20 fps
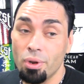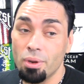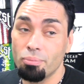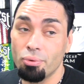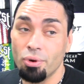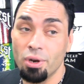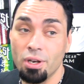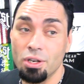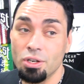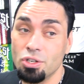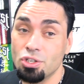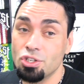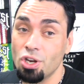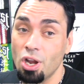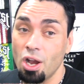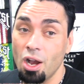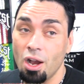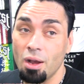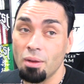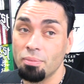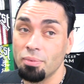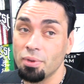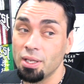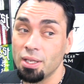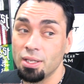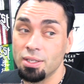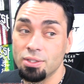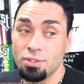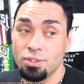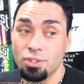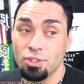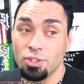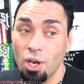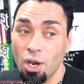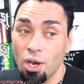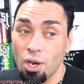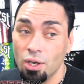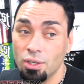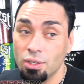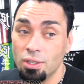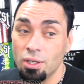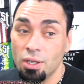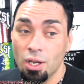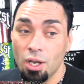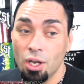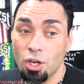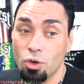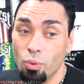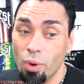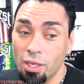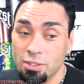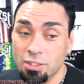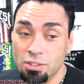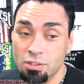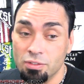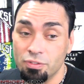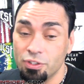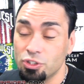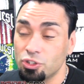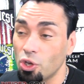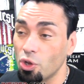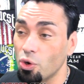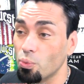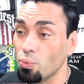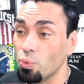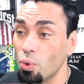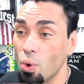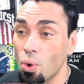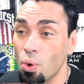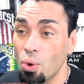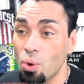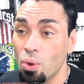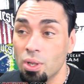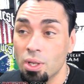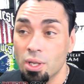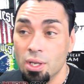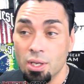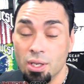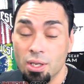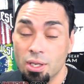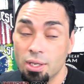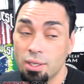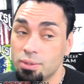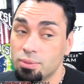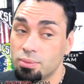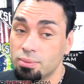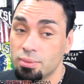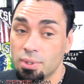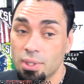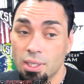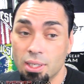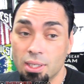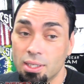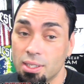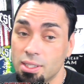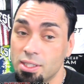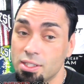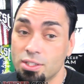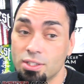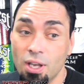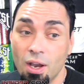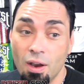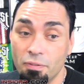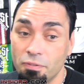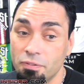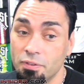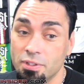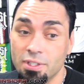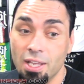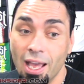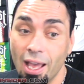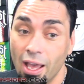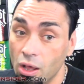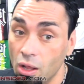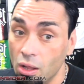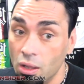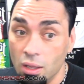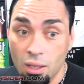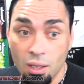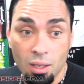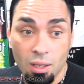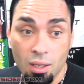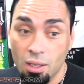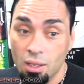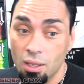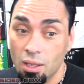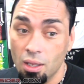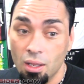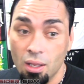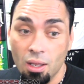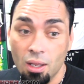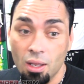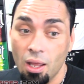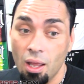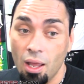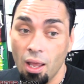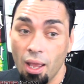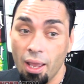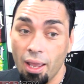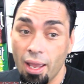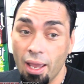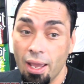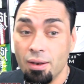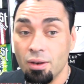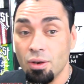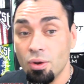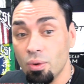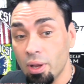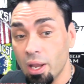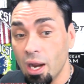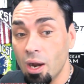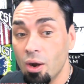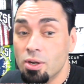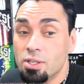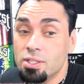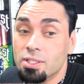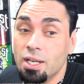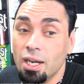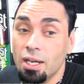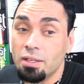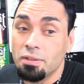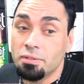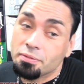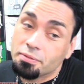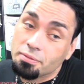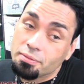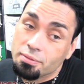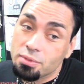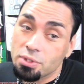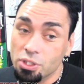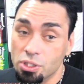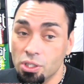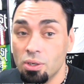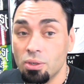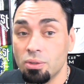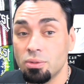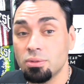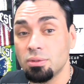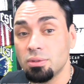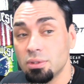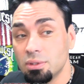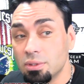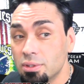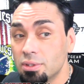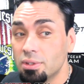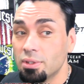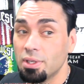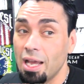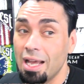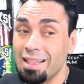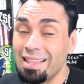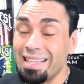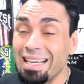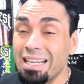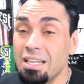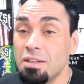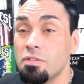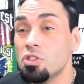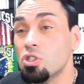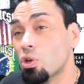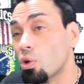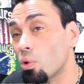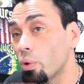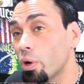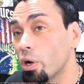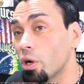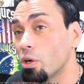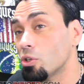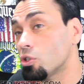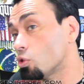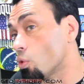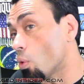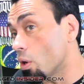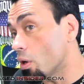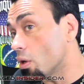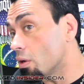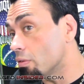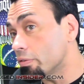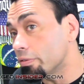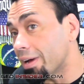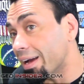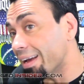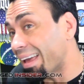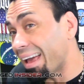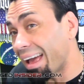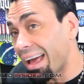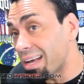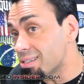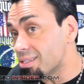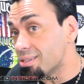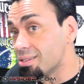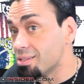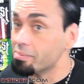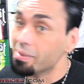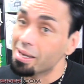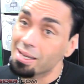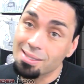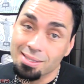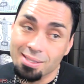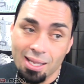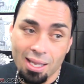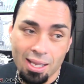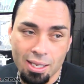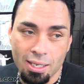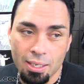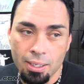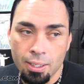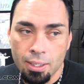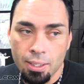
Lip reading: Brendan Schaub is young, aggressive, he's on a roll, he's tough as hell. And Nogueira's kind of, you know, at the end of his career, sort of, I guess you might say.